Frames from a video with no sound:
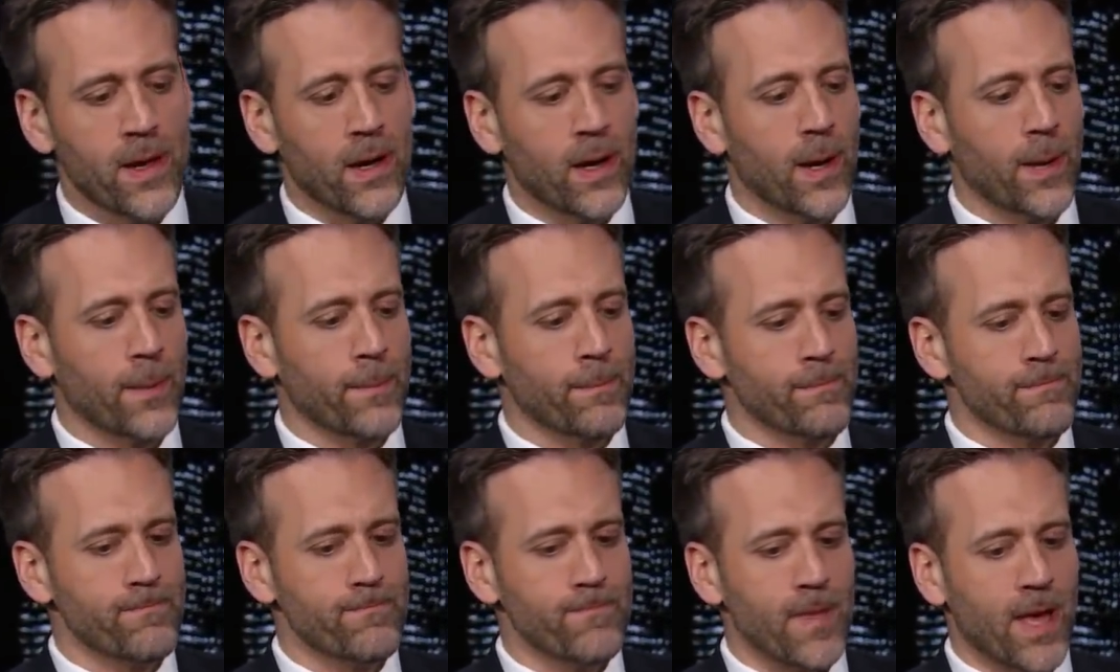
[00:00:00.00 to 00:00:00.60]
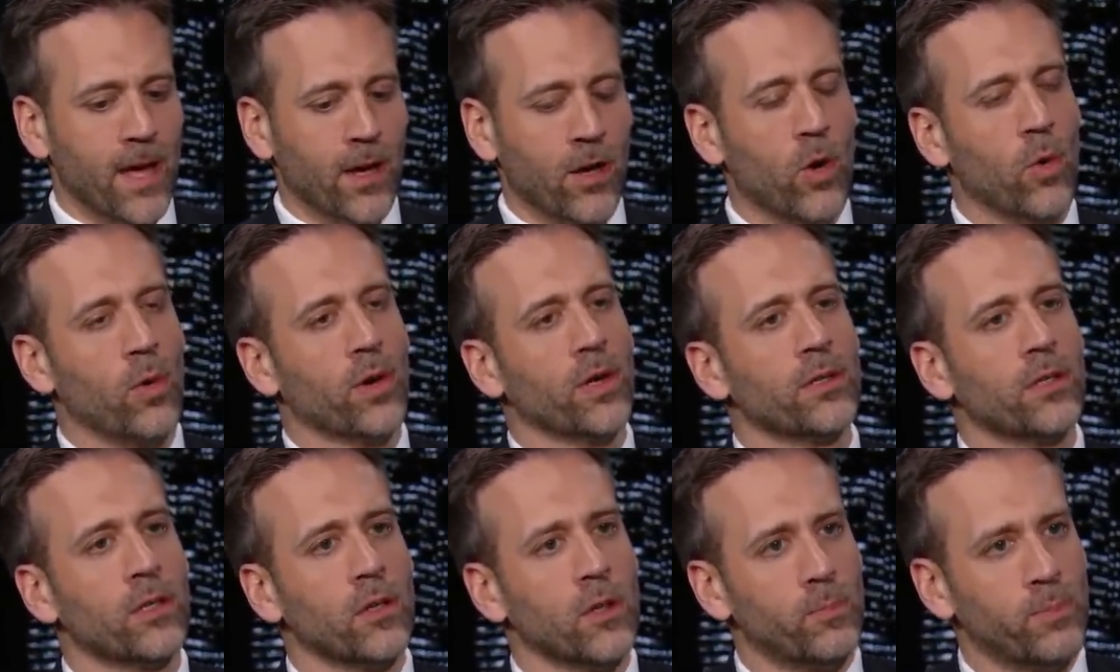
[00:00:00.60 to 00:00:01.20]
Um, and
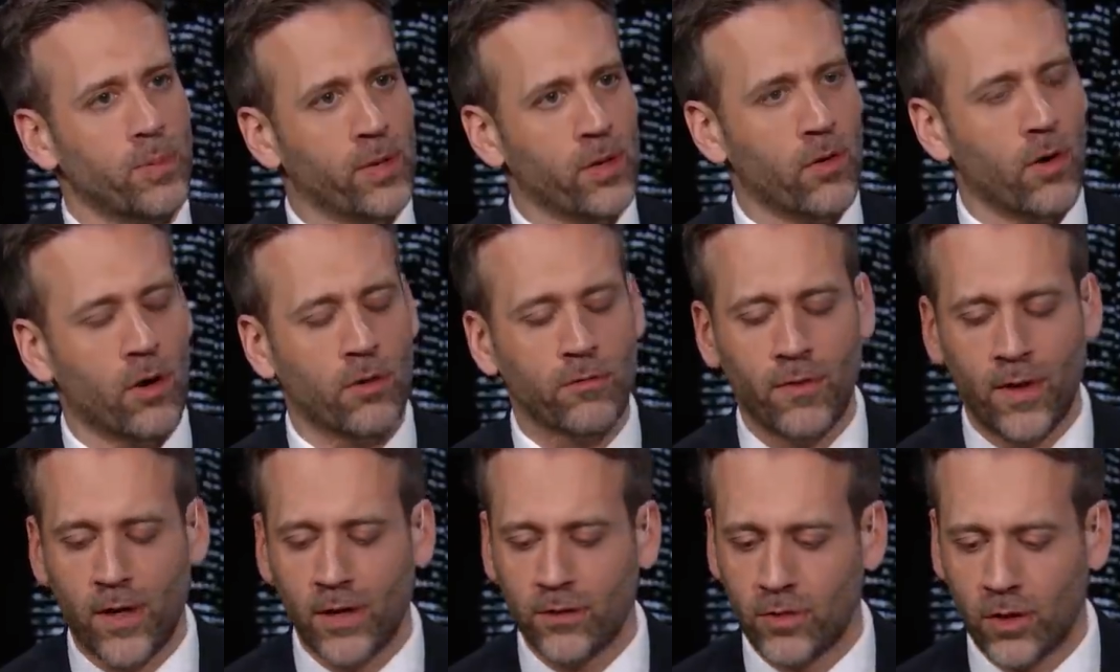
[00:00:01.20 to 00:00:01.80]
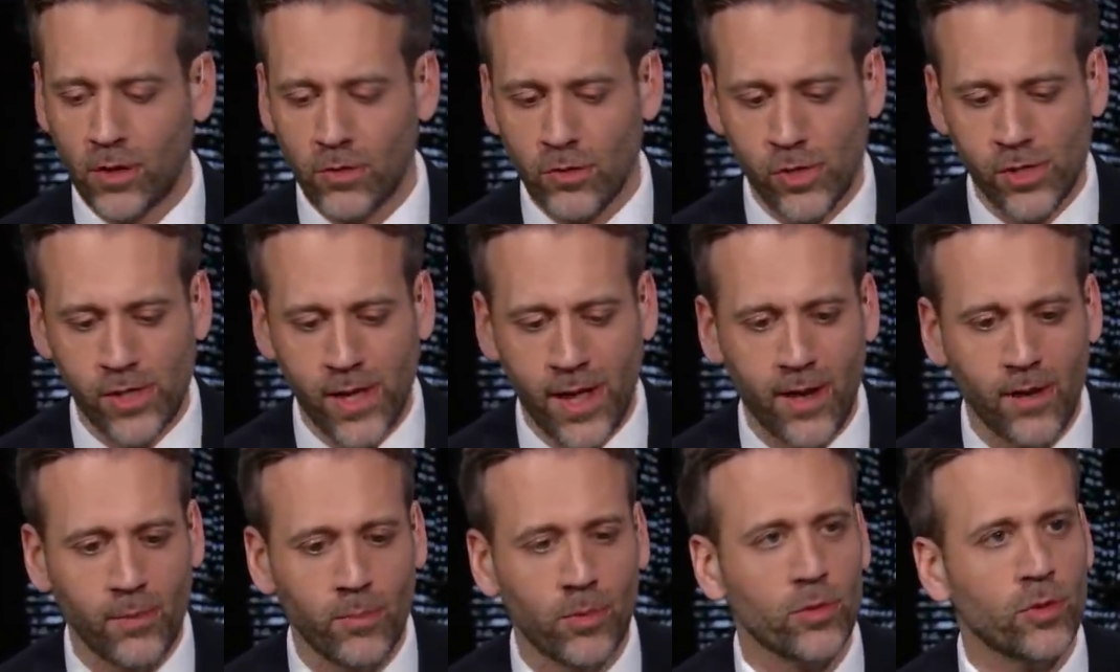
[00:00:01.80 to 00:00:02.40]
going into the Pirog fight, it's
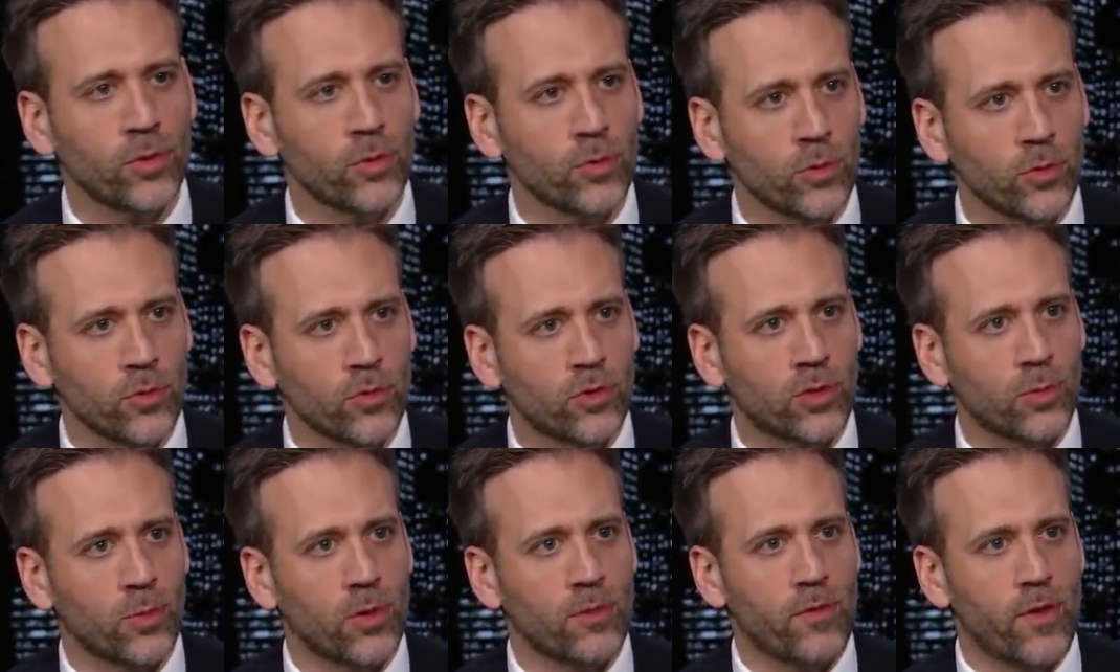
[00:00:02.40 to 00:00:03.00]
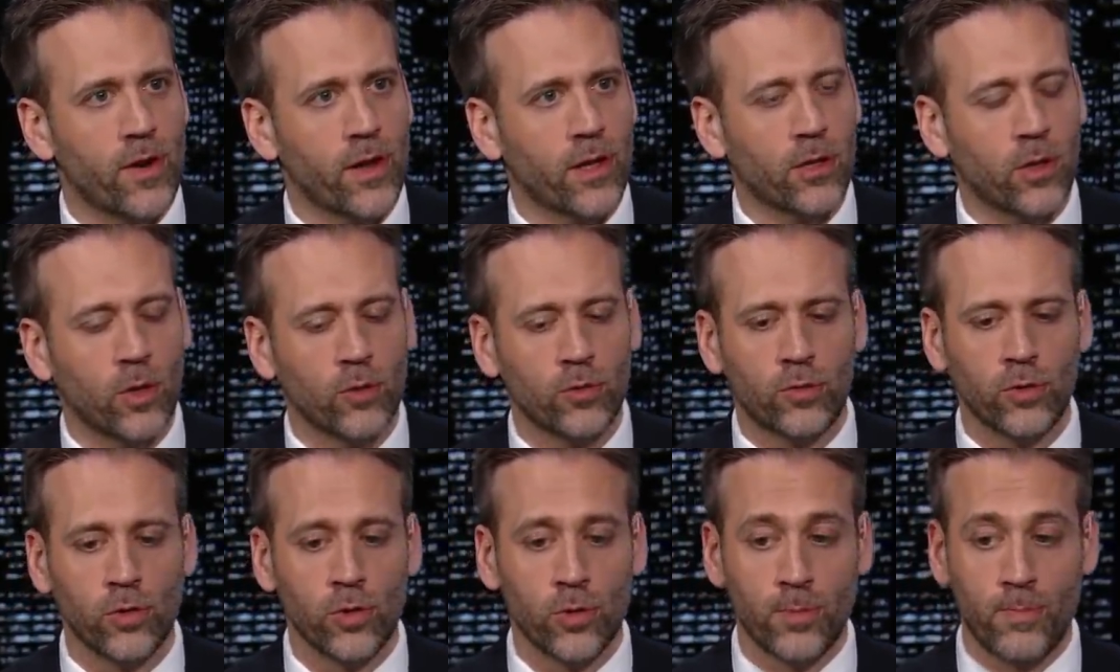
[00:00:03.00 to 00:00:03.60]
understandable. You lose someone very
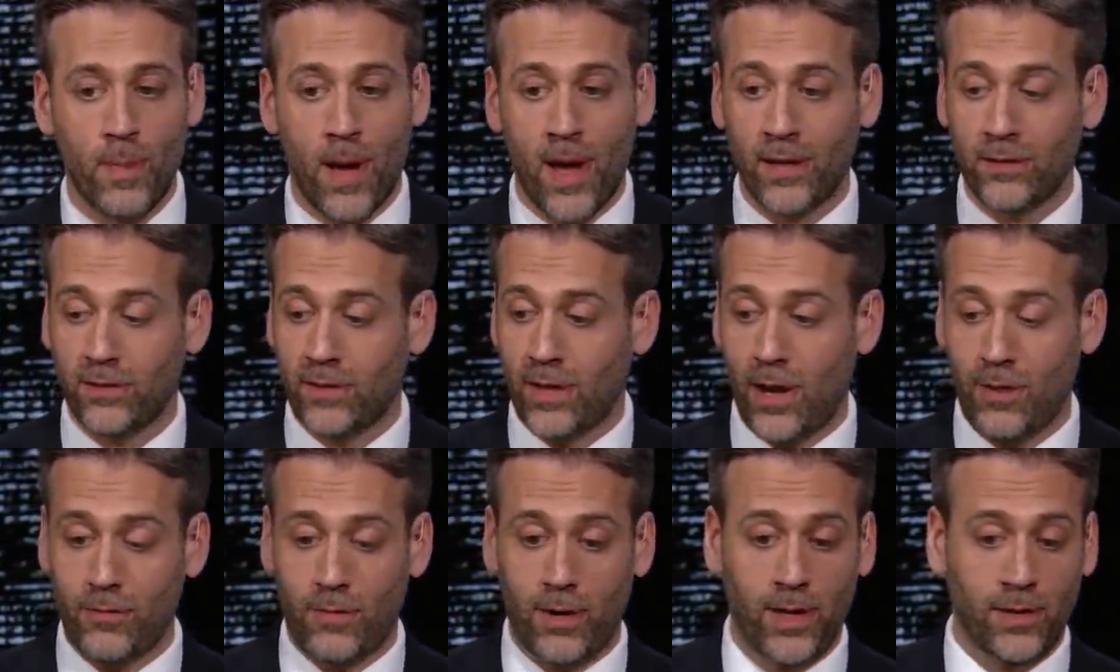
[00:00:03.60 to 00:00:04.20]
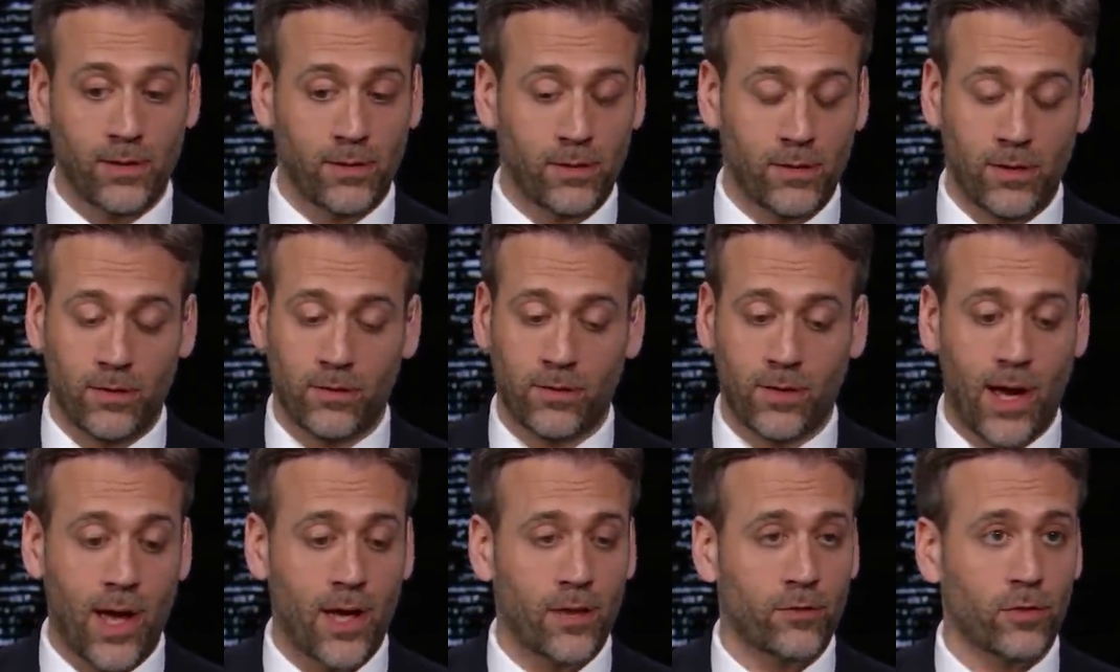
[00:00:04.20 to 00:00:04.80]
close to you. Your mind's not right.
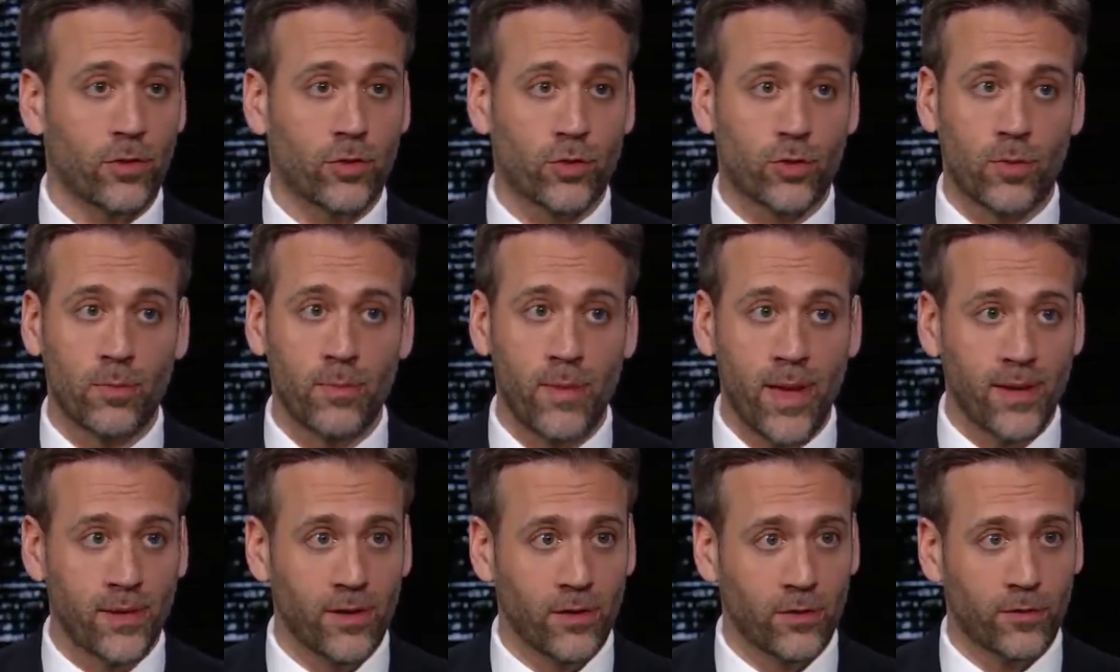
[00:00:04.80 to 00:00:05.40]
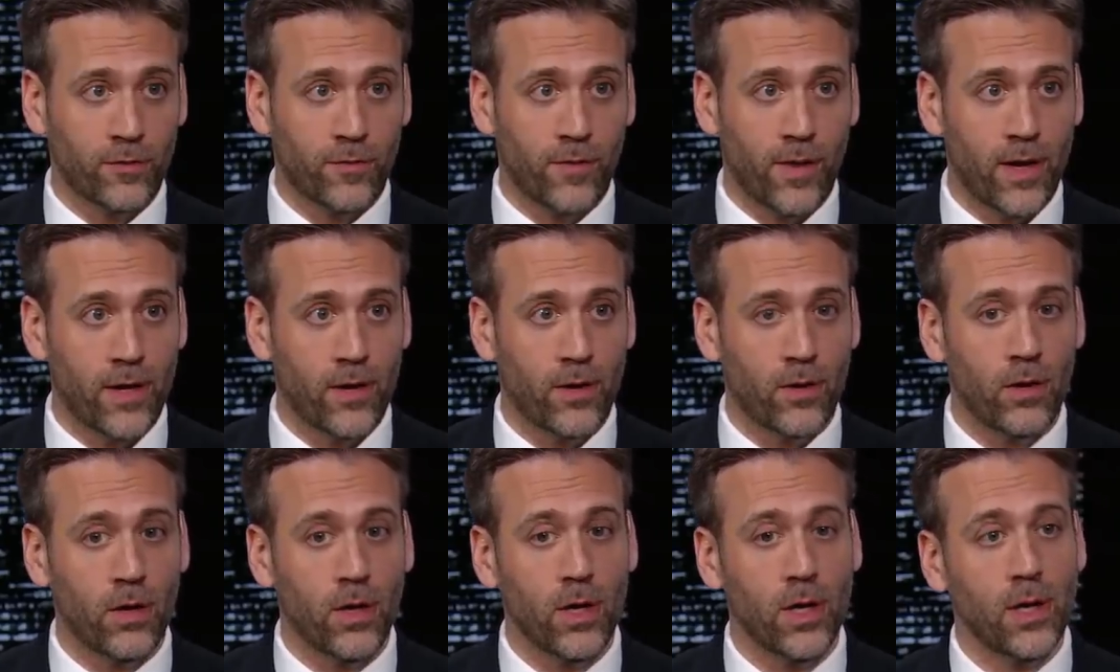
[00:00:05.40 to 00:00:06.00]
This guy's a tremendous
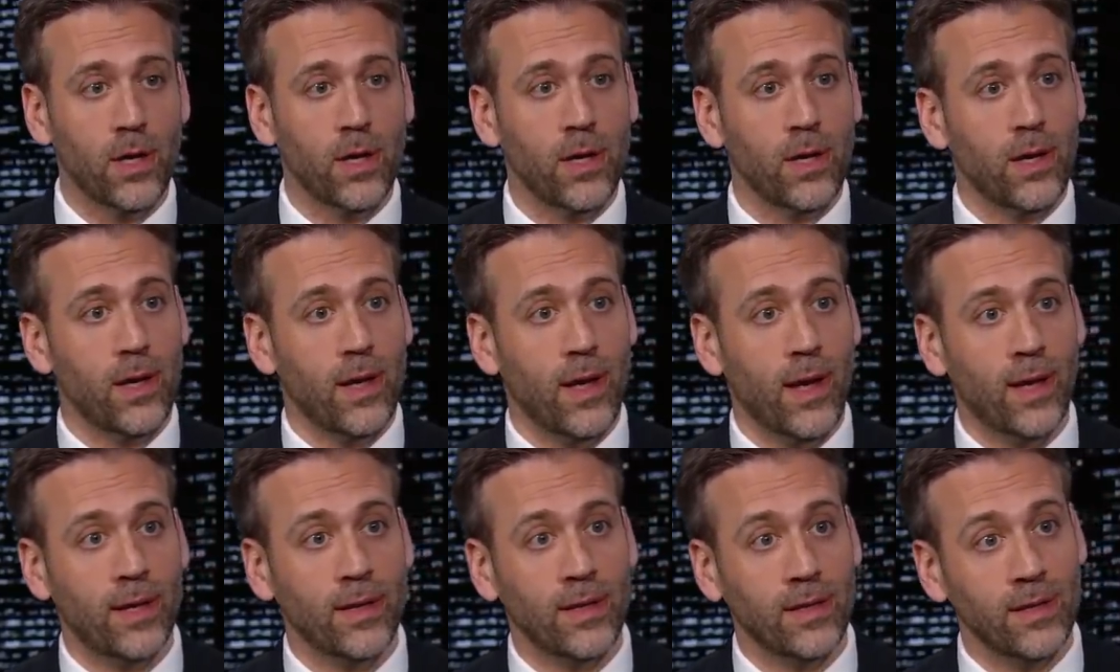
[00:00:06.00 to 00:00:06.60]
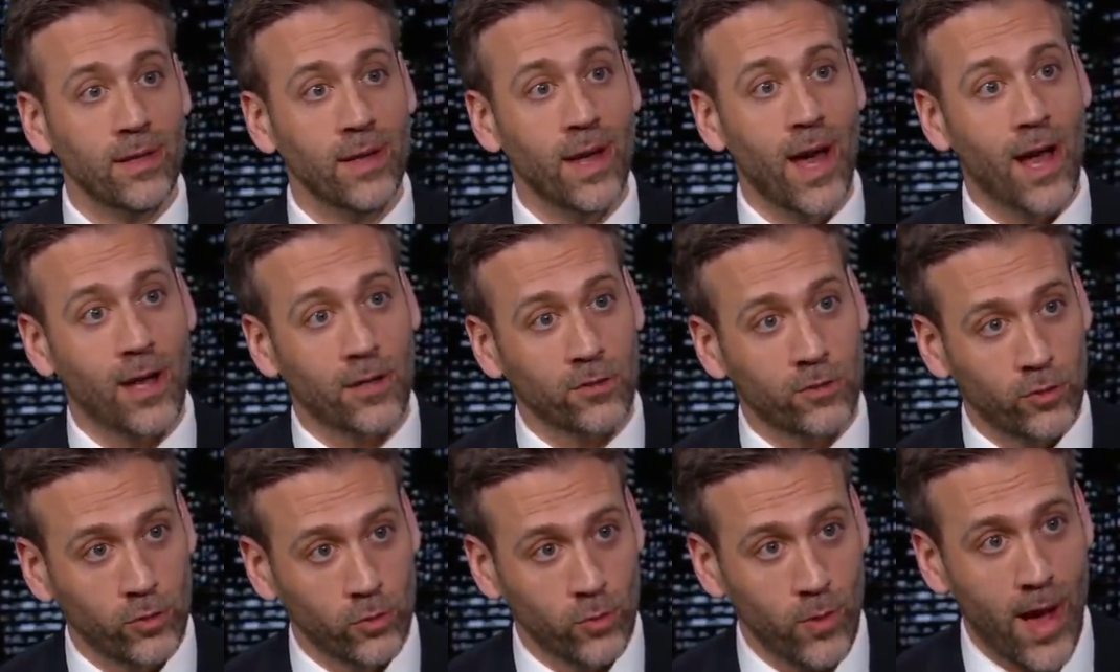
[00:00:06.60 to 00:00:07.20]
fighter. Yeah. And he
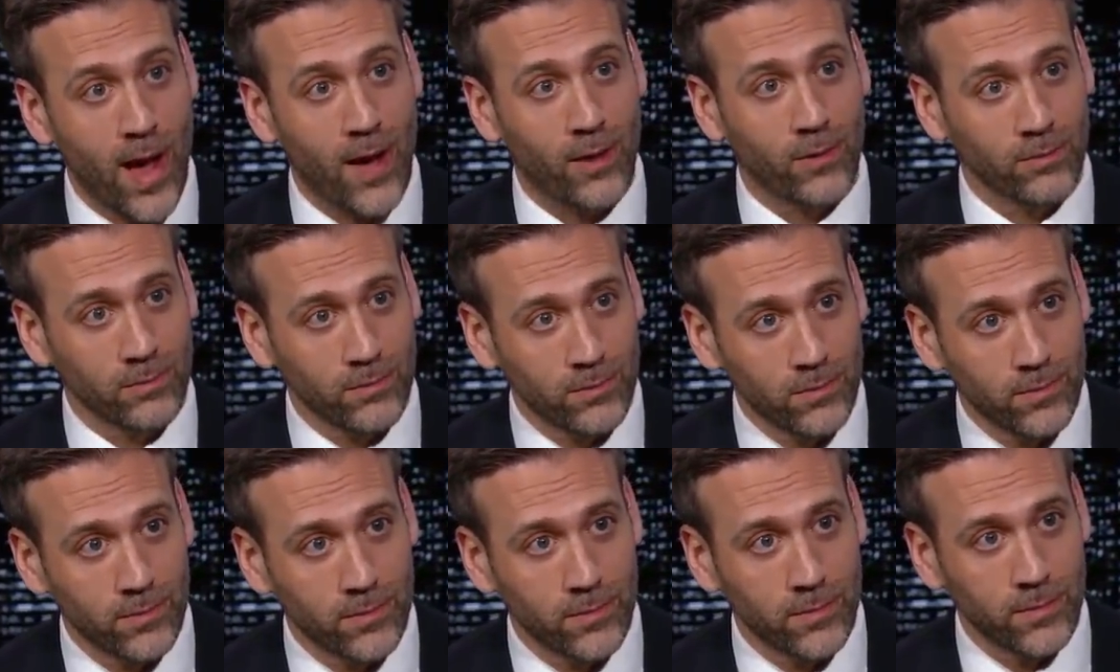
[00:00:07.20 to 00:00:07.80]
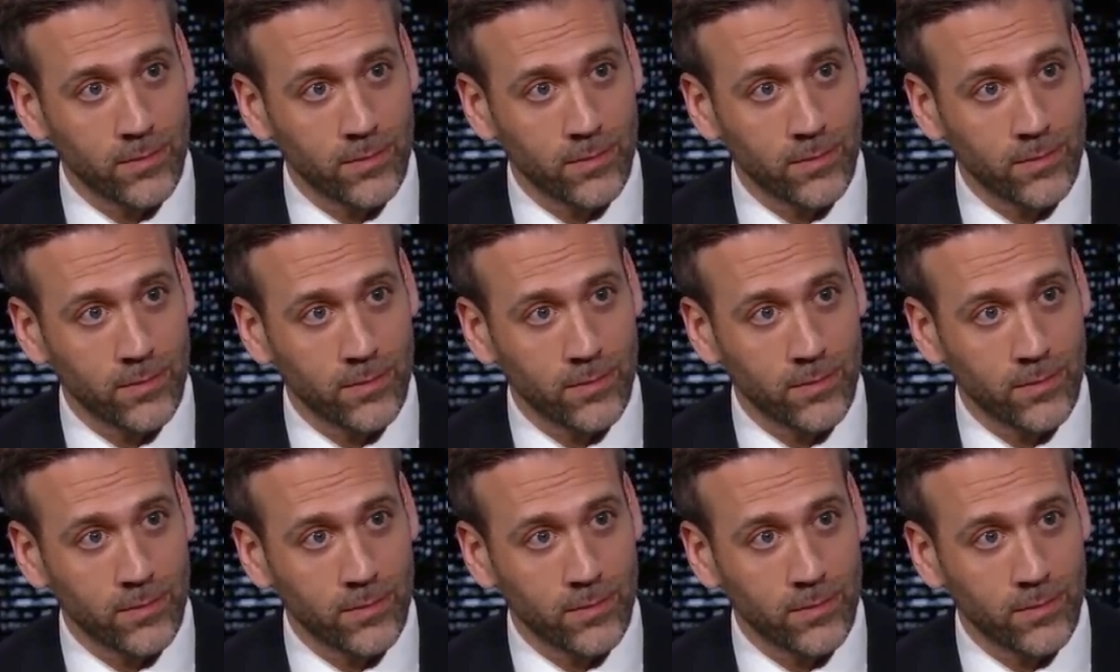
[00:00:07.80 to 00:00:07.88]
knocks you out. Yeah.